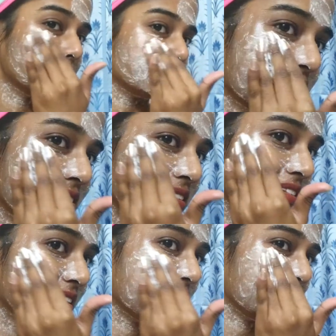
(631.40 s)
And see,
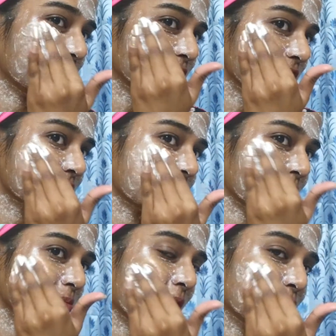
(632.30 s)
the color of this
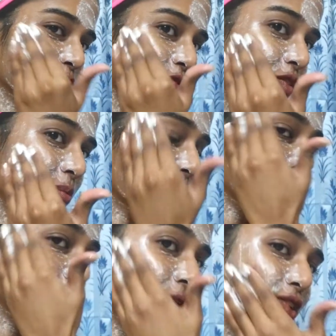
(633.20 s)
scrub matches with my
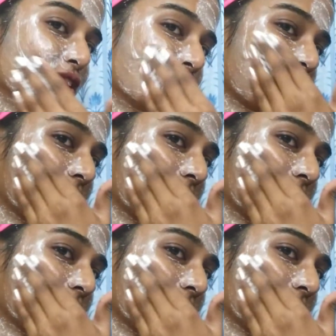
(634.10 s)
polish.